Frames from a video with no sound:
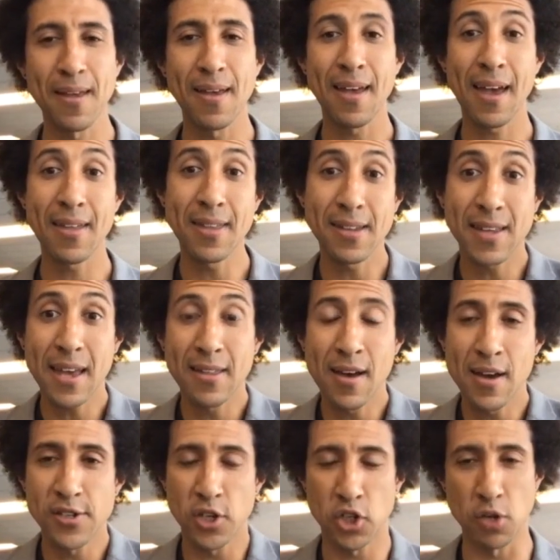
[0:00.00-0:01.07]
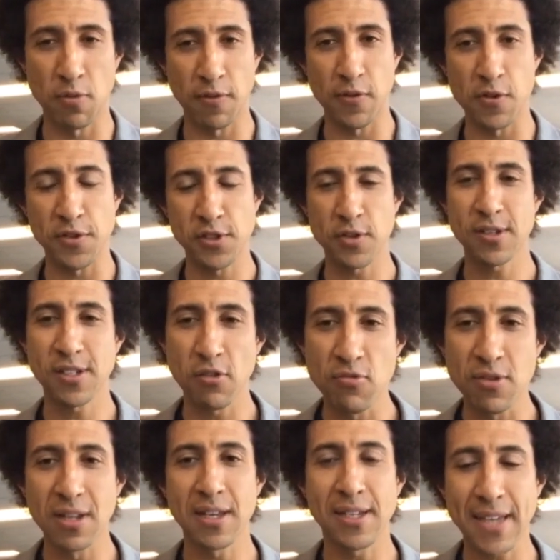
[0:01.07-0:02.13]
And the deadline is October 1st. So this is a
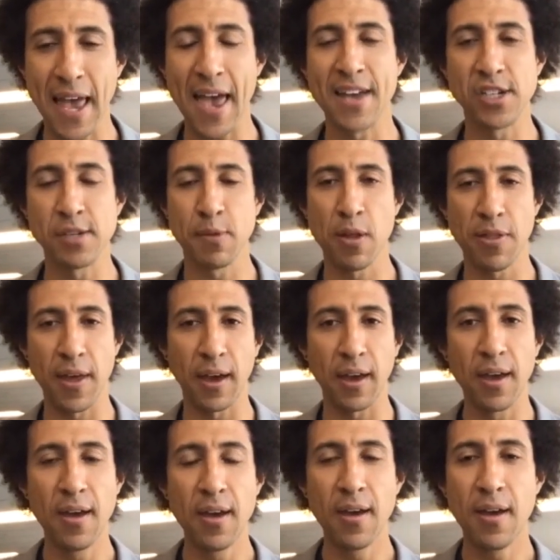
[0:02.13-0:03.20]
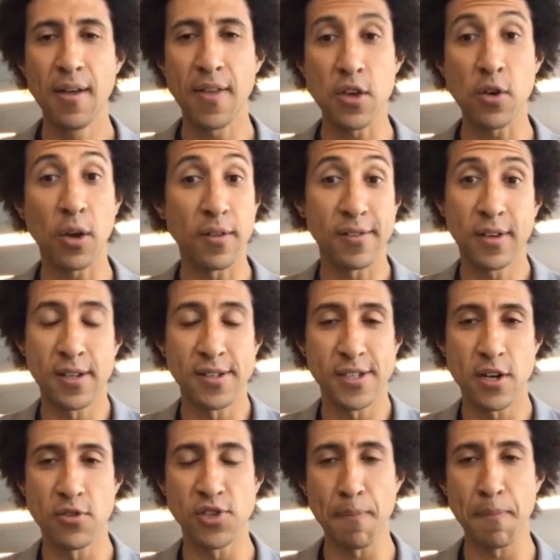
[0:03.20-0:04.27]
really tangible thing that you could
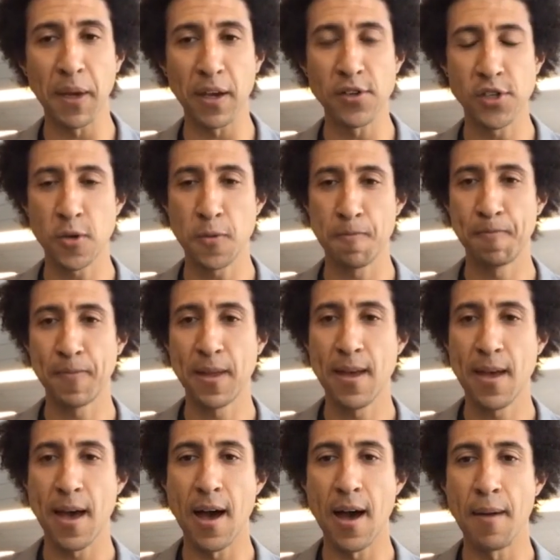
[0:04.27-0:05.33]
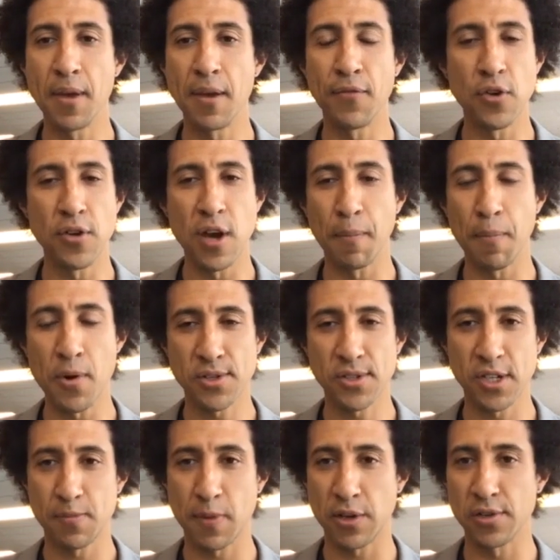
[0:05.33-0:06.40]
consider jumping into if you're a young person,
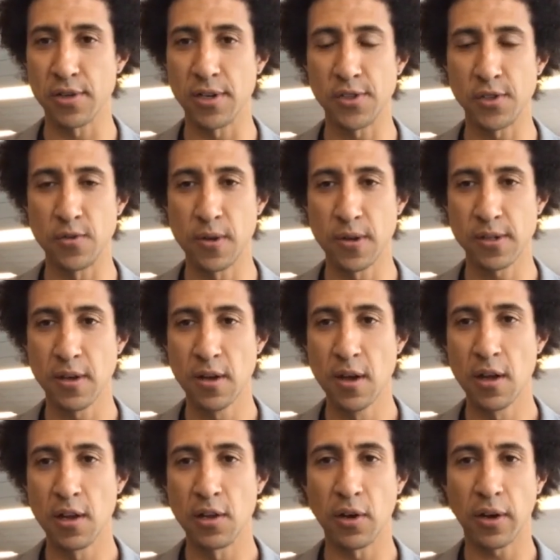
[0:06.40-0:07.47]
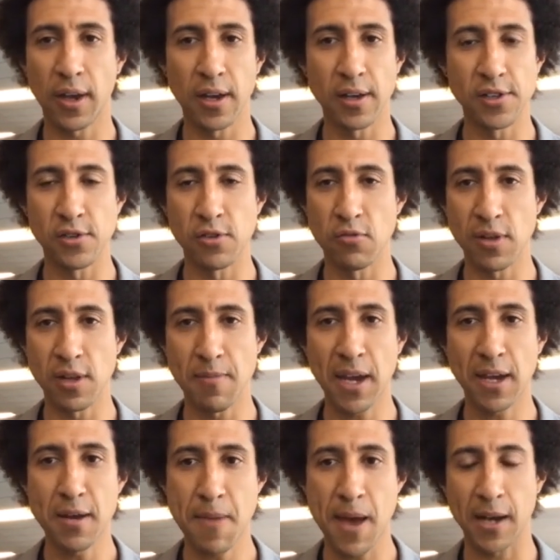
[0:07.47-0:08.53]
especially a student, looking to really make
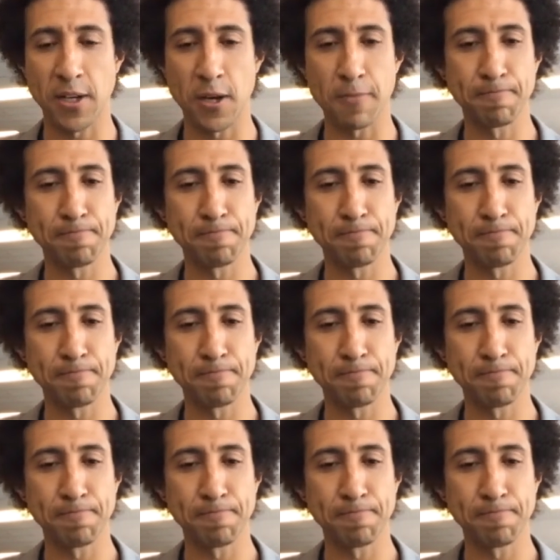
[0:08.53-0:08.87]
an impact here.